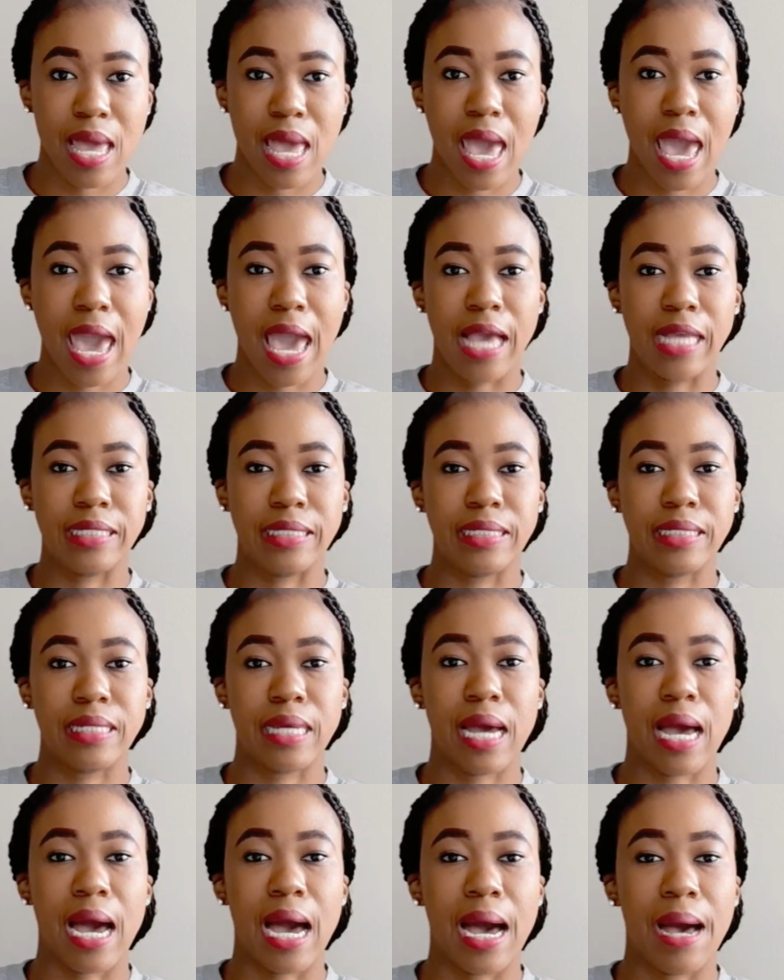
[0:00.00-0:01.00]
and
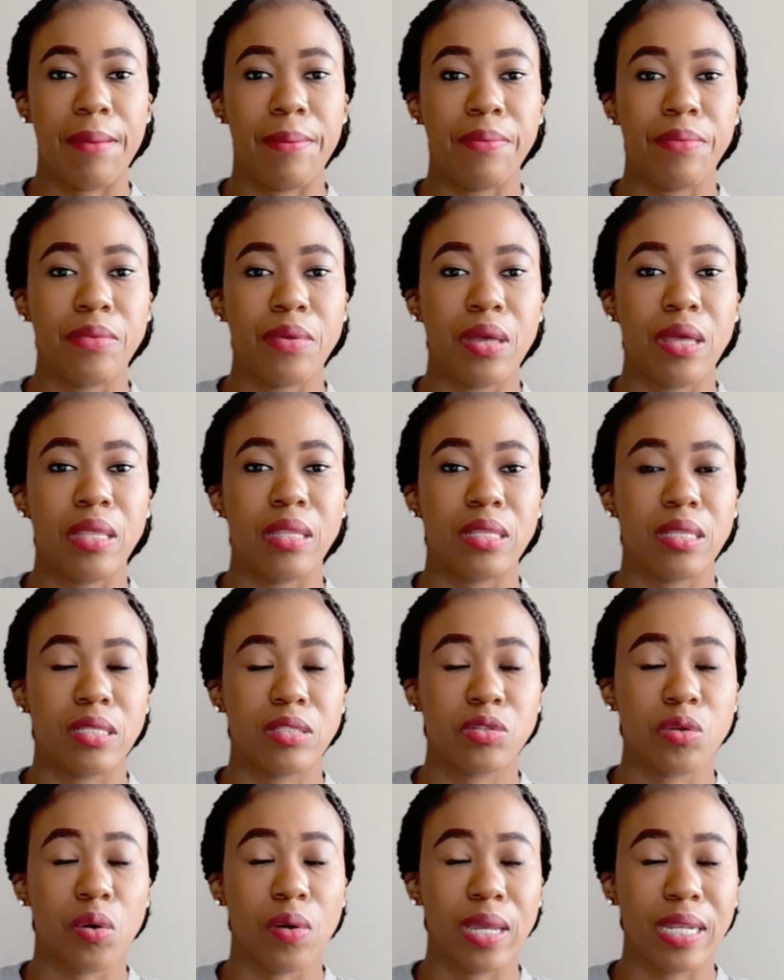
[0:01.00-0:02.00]

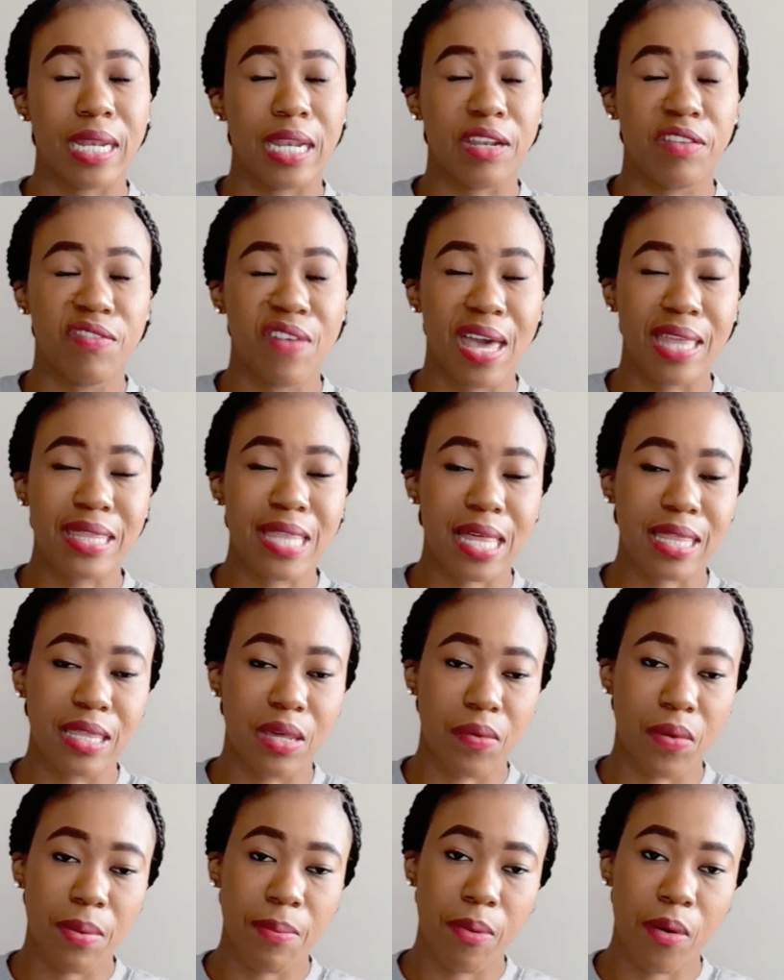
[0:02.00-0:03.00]
so in an event that the
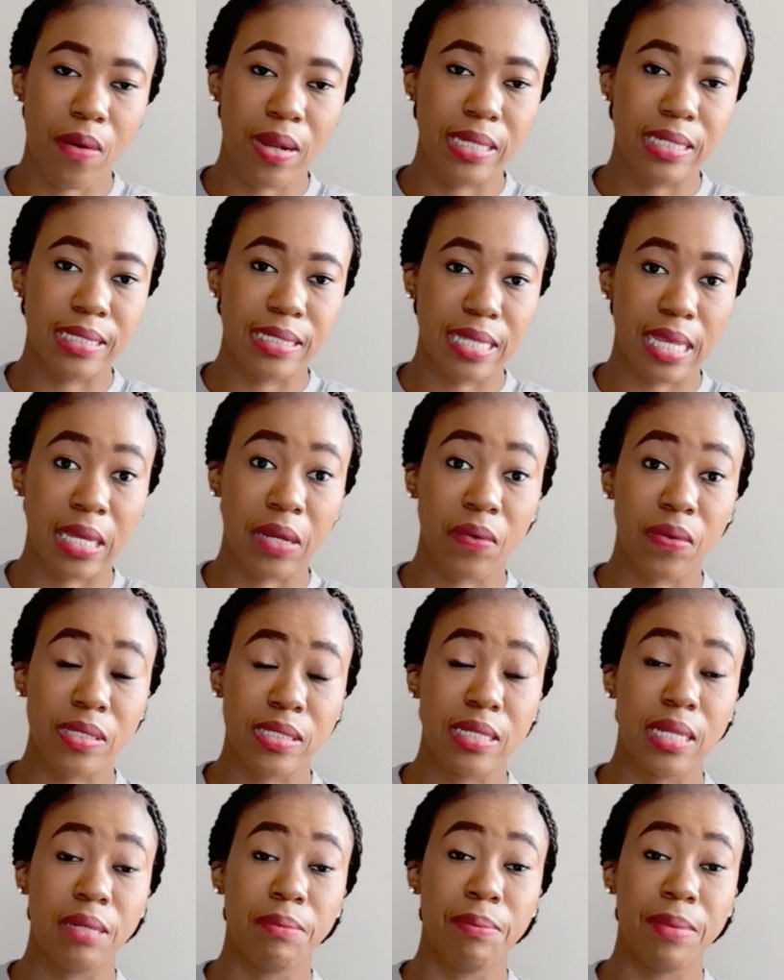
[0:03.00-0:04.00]
repo rate is increased,
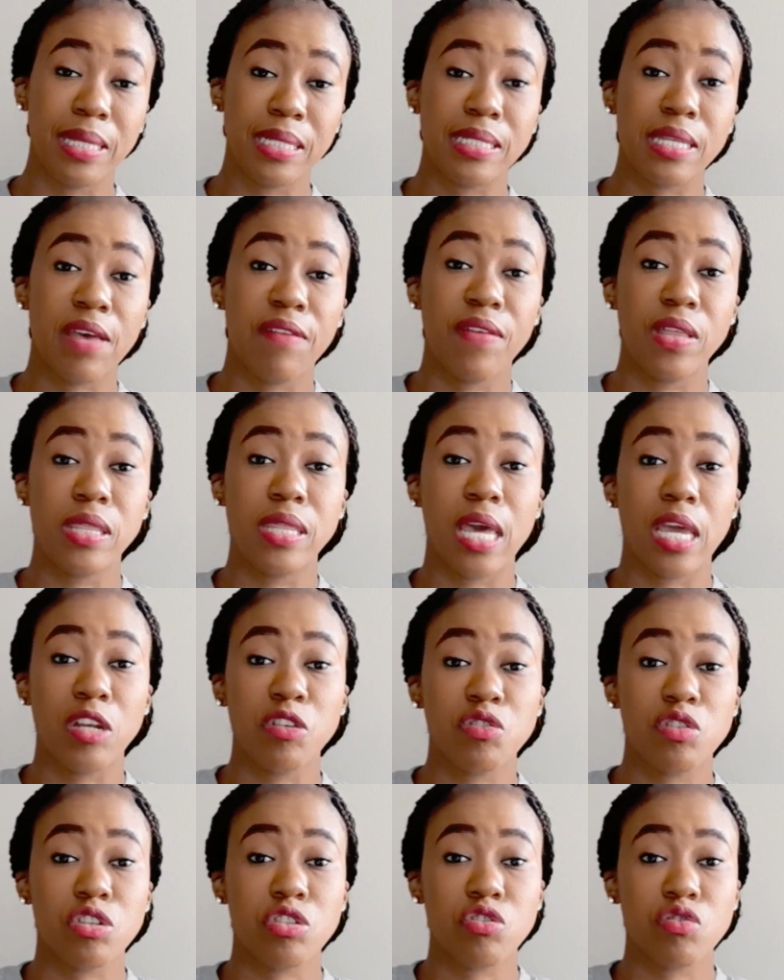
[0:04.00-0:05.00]
it means even the
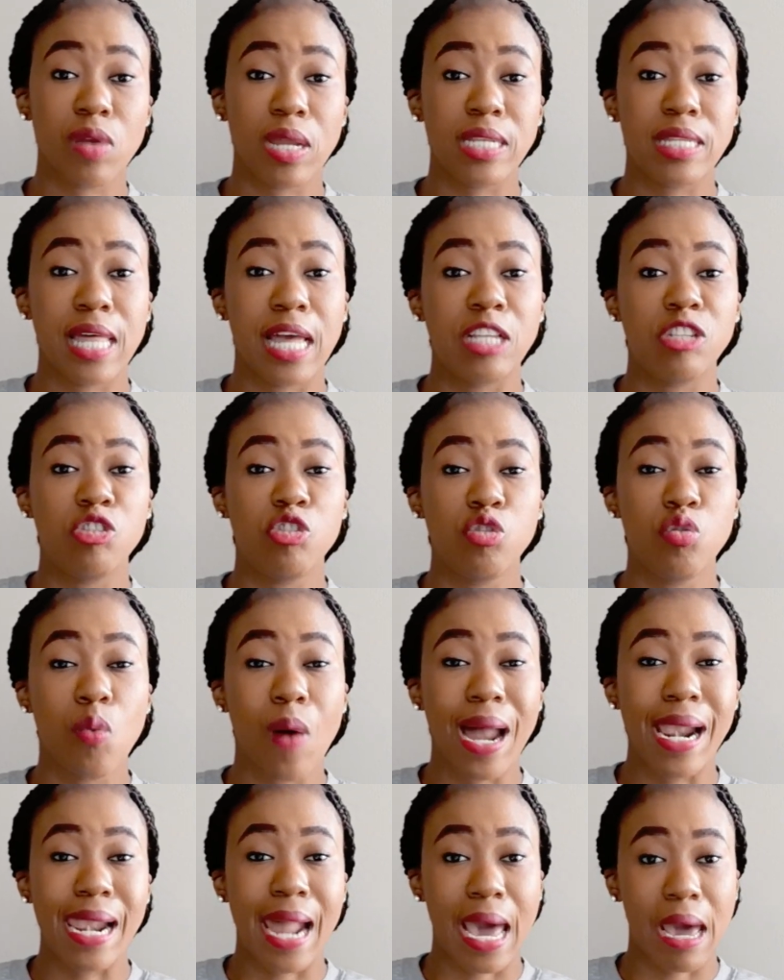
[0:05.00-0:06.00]
interest rate that you
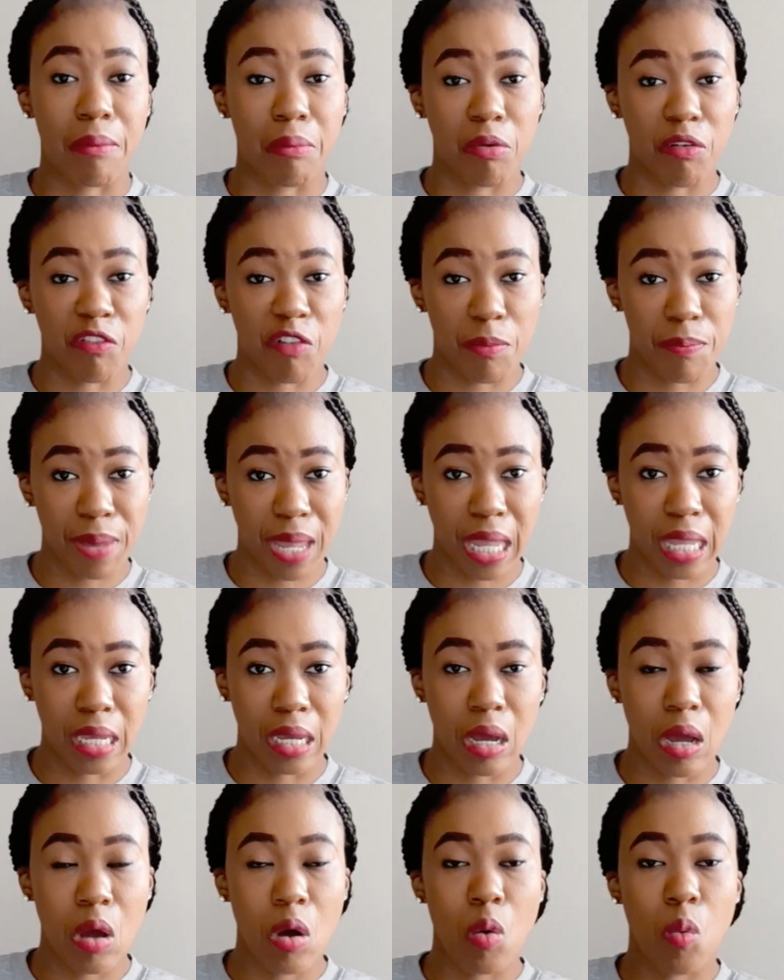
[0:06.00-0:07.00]
are liable for paying
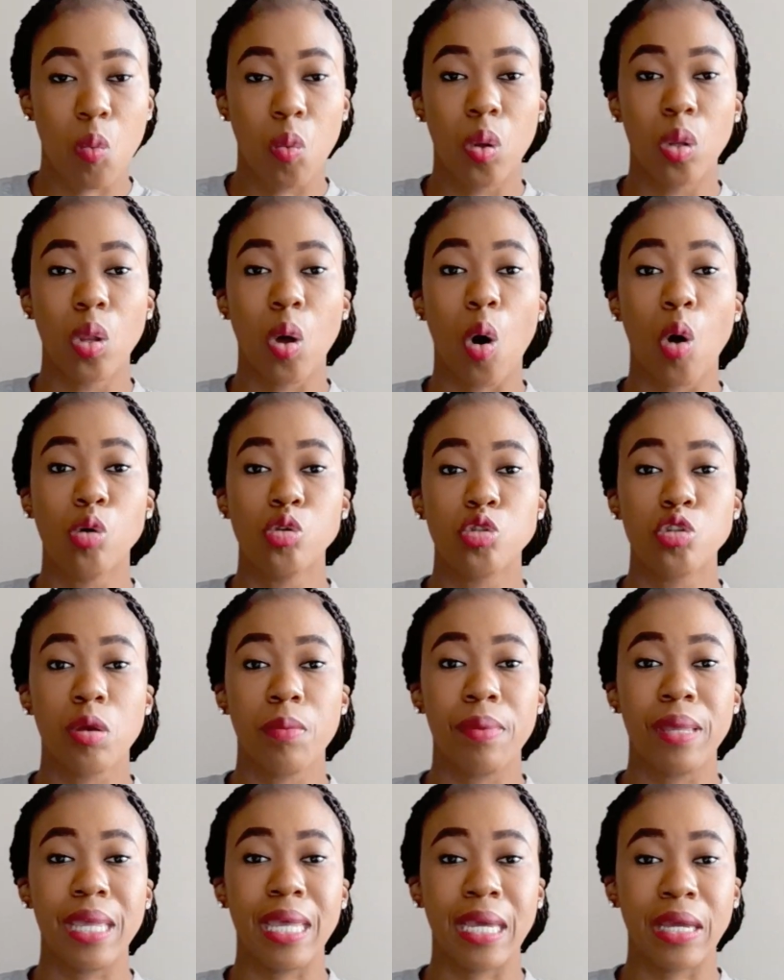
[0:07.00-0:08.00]
will also
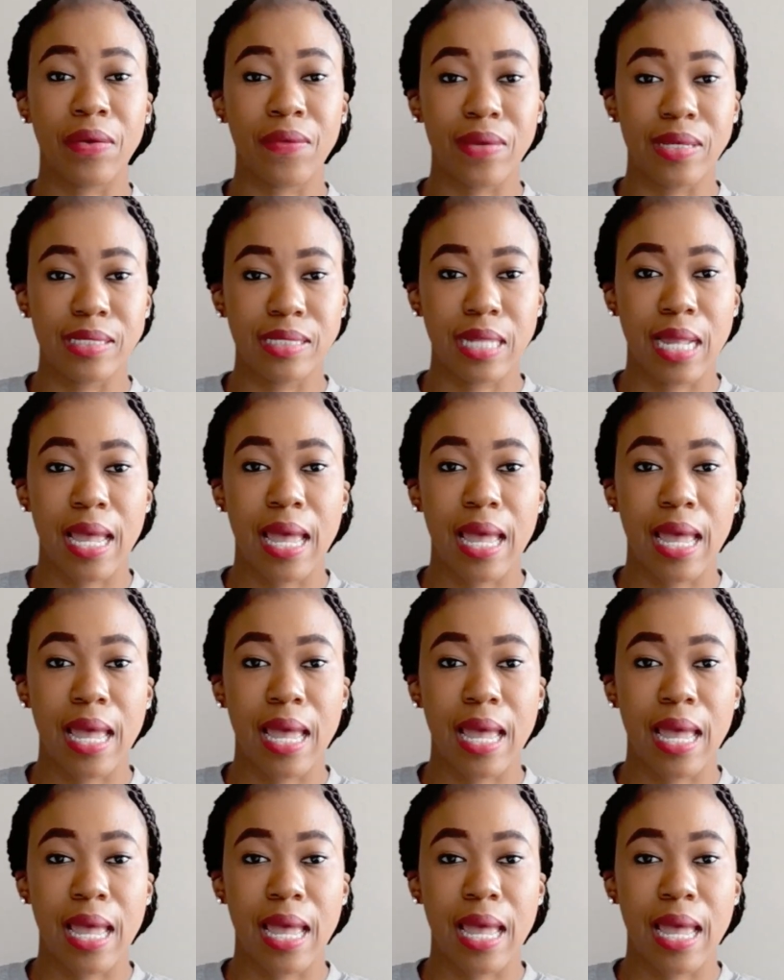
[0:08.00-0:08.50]
be increased,